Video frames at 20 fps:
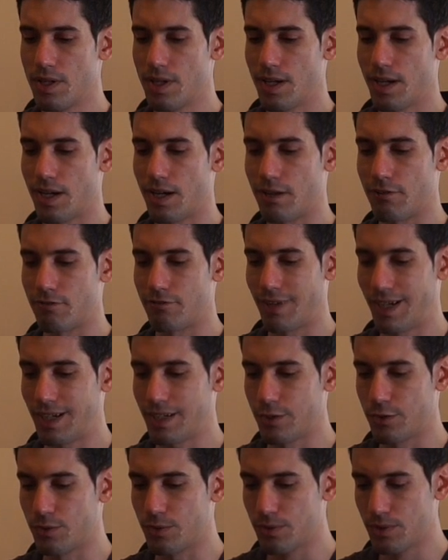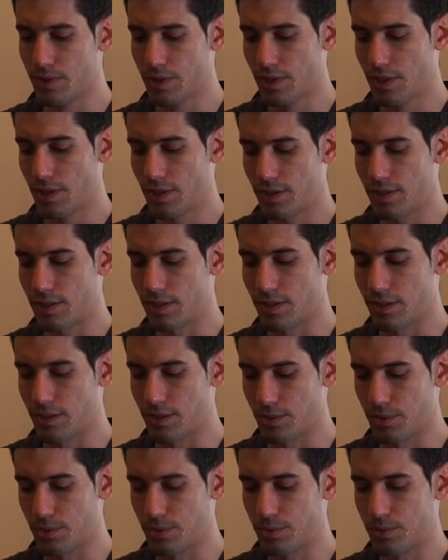uh, value, then
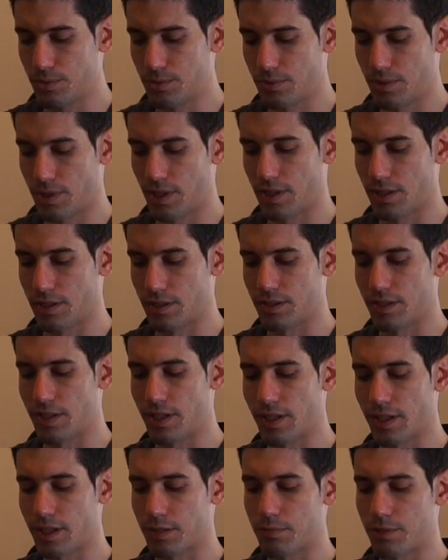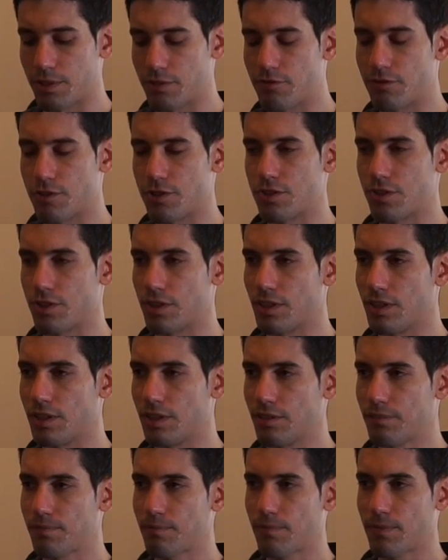you are the direct
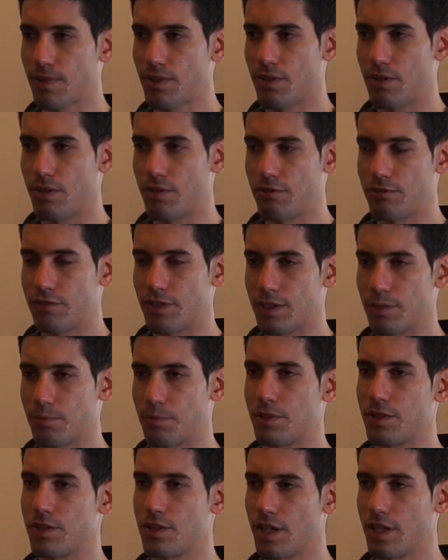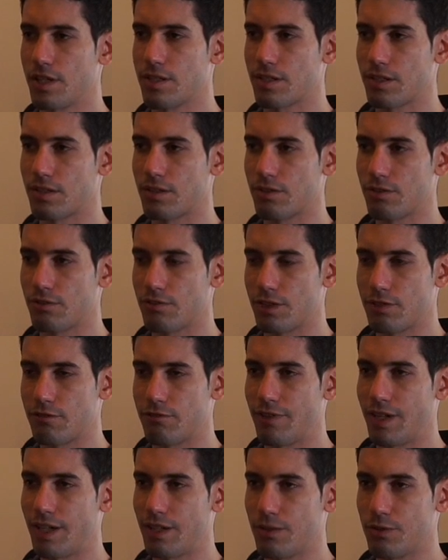beneficiary of that appreciation, of that
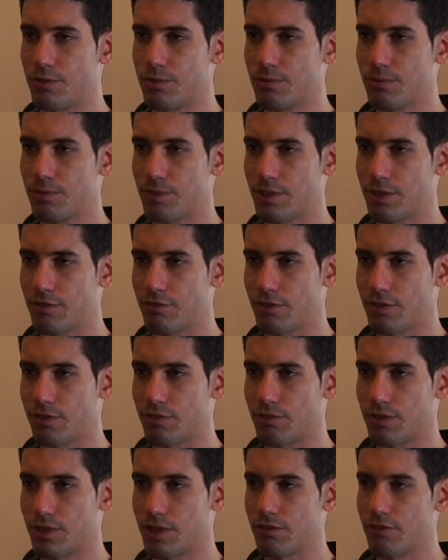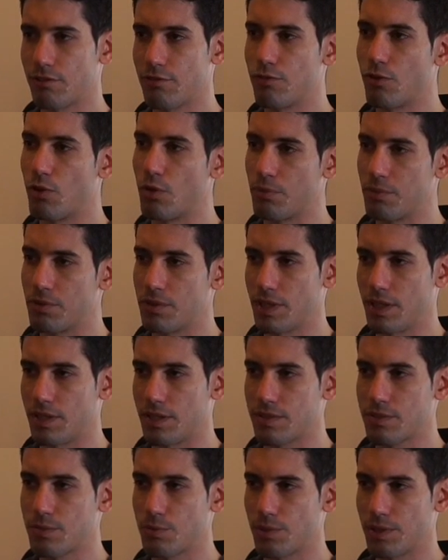value, whatever whatever form it
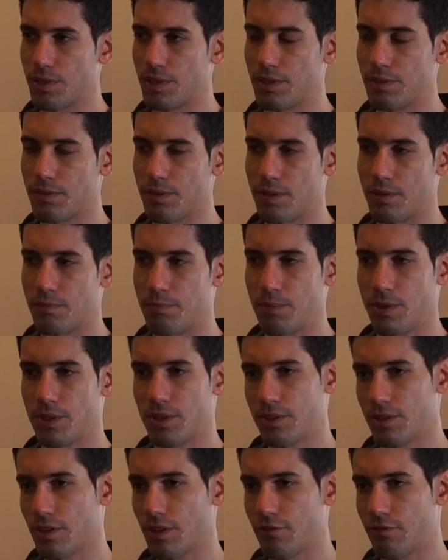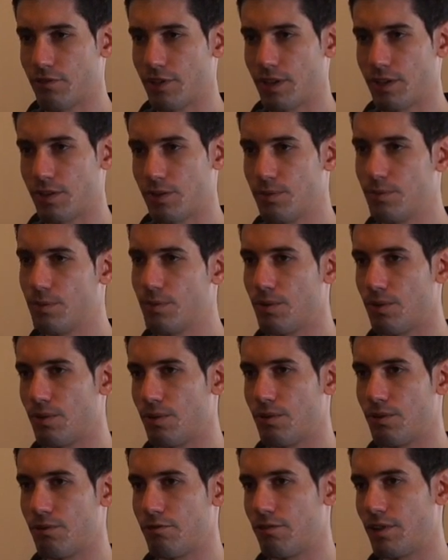takes, whether a monetary value
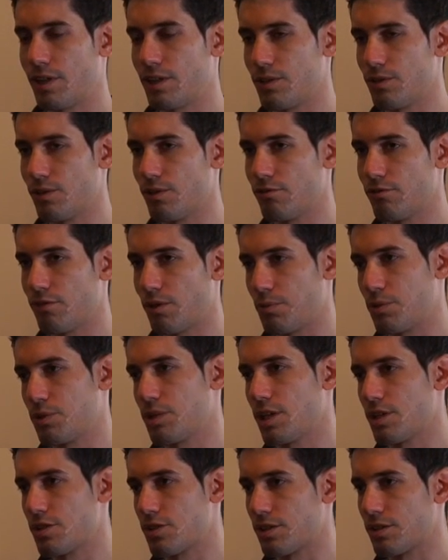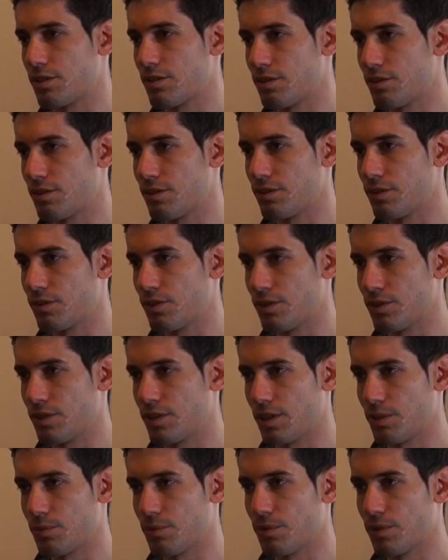or value of reputation on, on the
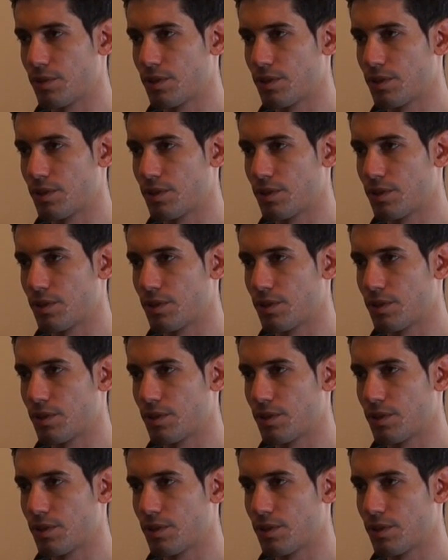network.